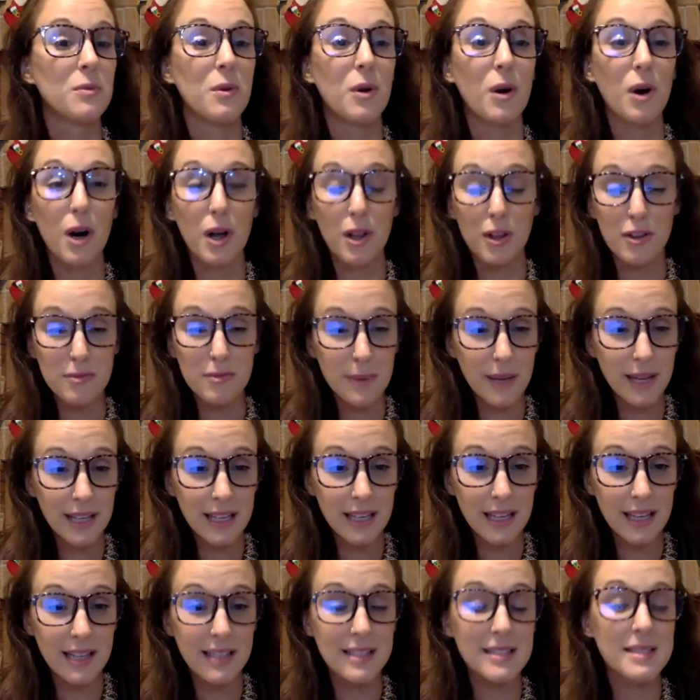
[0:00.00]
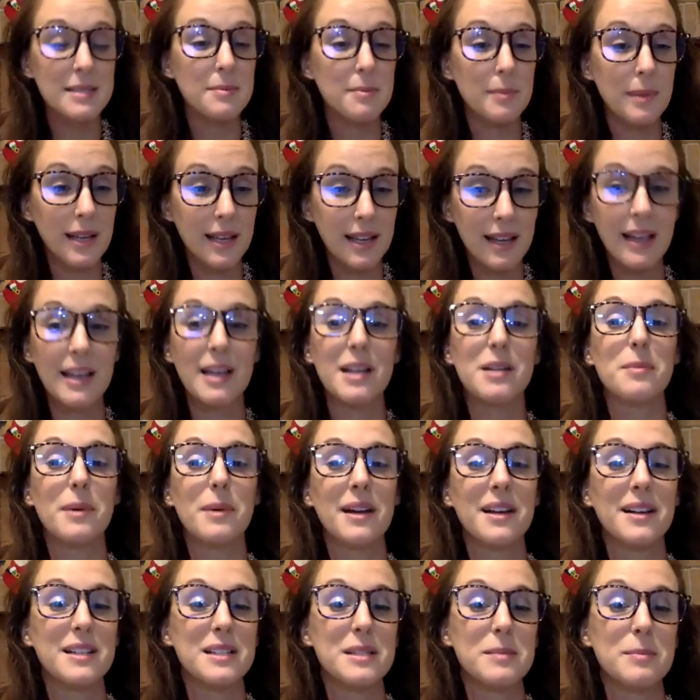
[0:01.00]
All of my kids, me, and my
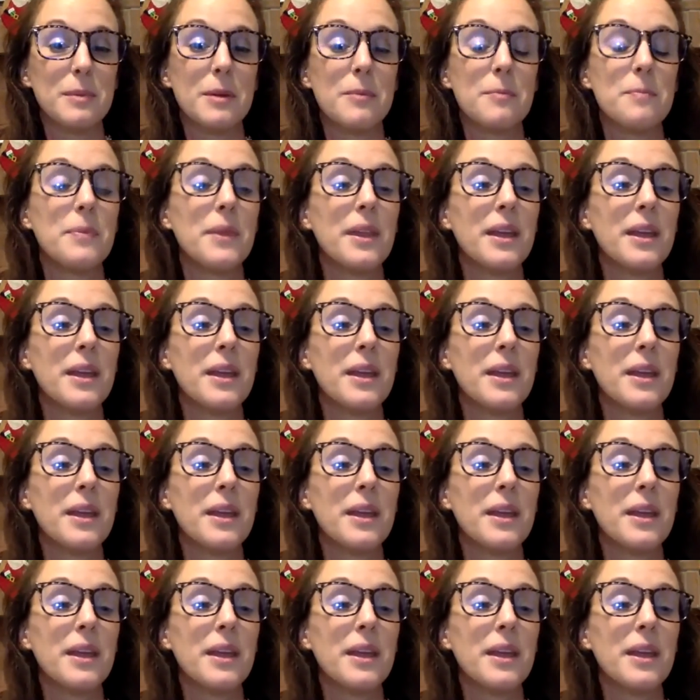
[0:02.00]
husband.